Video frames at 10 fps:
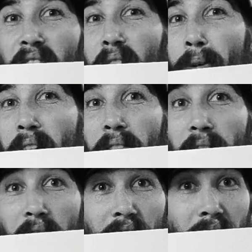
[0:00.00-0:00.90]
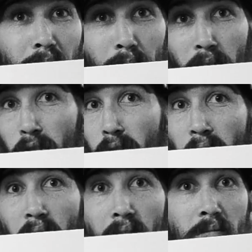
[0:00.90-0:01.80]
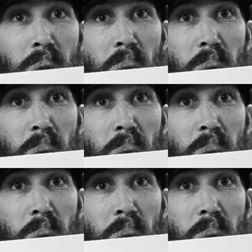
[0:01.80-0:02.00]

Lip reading: going to make this middle gray